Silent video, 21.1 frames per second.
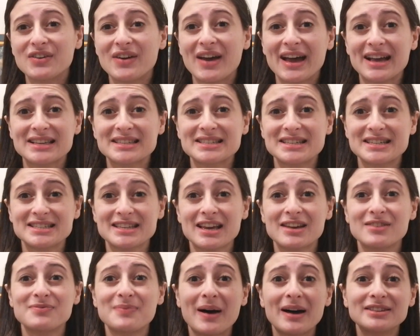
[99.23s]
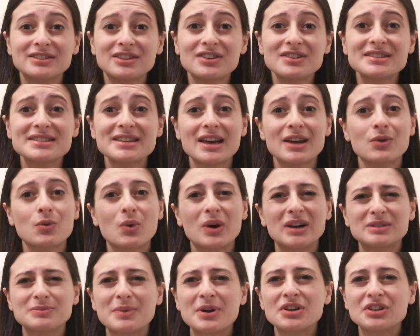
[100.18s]
UX design patterns and
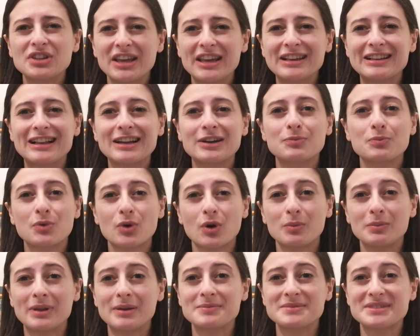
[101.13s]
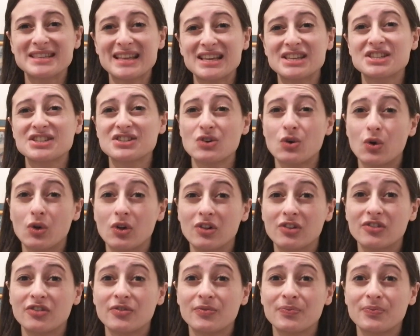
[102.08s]
what particular problems they solve.